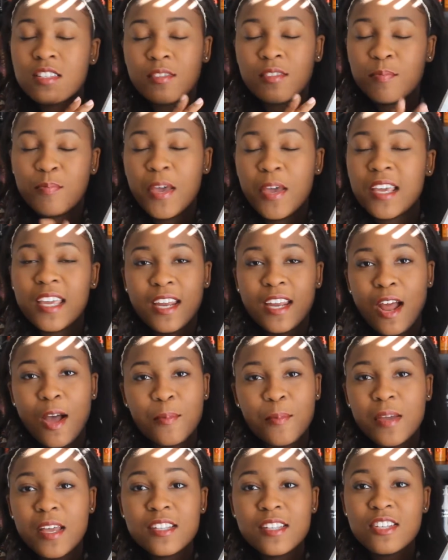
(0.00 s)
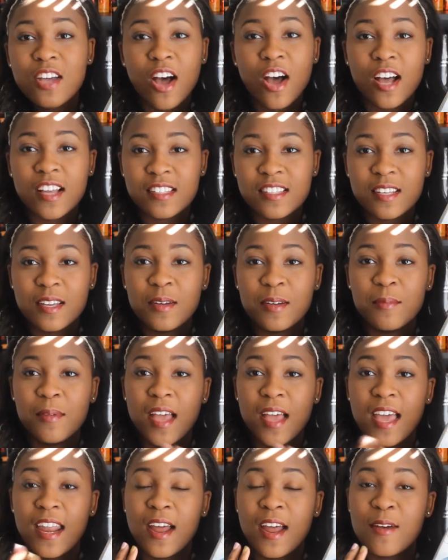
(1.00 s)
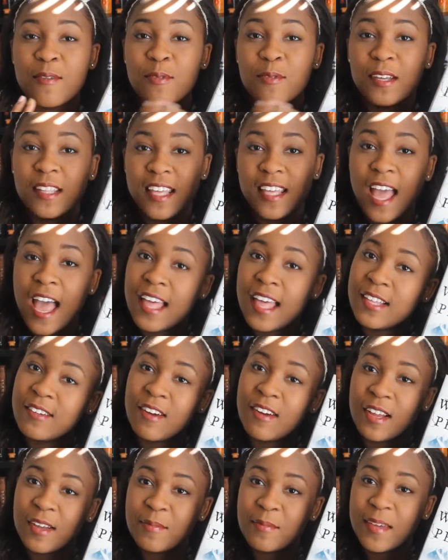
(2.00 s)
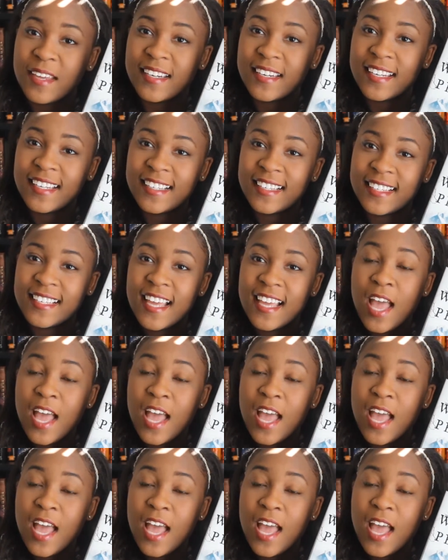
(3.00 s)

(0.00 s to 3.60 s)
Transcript: pick it up. It's awesome and I really highly recommend it.